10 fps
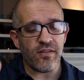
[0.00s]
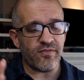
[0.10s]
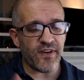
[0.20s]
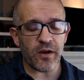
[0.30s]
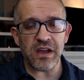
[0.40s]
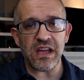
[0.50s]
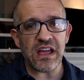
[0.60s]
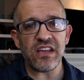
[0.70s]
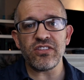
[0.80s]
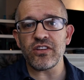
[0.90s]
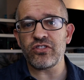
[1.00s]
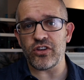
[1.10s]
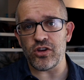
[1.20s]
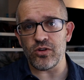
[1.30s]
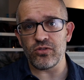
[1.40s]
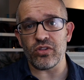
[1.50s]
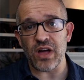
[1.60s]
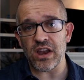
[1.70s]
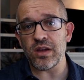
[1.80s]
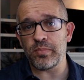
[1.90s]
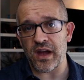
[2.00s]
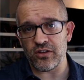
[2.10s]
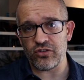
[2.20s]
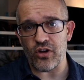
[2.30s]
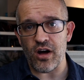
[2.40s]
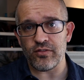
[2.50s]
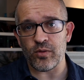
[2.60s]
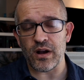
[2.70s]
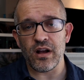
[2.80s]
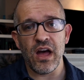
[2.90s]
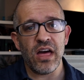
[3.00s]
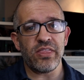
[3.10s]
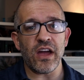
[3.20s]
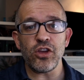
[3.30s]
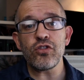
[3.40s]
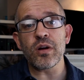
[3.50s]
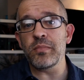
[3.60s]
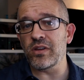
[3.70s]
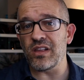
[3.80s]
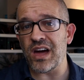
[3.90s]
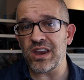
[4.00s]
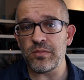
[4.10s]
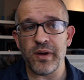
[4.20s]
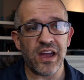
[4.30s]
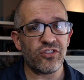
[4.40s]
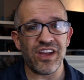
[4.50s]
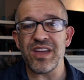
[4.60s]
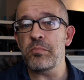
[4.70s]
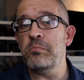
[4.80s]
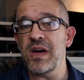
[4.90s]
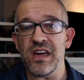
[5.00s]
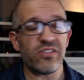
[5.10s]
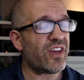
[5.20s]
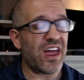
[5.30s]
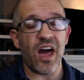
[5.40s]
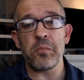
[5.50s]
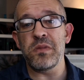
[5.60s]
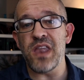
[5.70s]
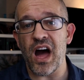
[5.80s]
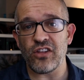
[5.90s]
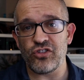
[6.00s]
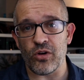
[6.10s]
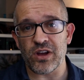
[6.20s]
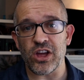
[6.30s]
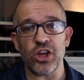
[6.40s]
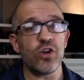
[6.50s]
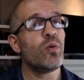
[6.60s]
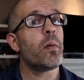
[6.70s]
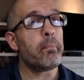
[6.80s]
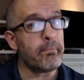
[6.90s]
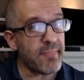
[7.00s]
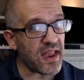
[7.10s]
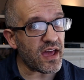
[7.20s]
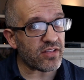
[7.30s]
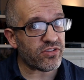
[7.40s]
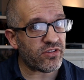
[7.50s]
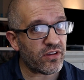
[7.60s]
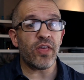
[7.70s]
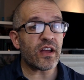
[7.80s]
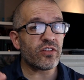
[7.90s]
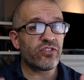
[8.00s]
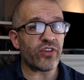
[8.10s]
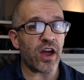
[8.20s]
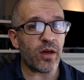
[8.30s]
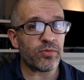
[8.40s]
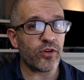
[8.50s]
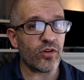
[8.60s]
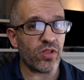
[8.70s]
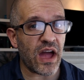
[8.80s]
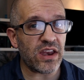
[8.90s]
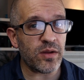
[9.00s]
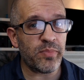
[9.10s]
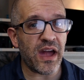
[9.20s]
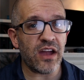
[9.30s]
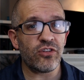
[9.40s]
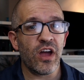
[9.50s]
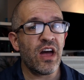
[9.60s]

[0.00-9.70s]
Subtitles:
very easy to use landing page software that you can build a landing page in minutes. And I'm not joking you, minutes. They can sign up through your landing page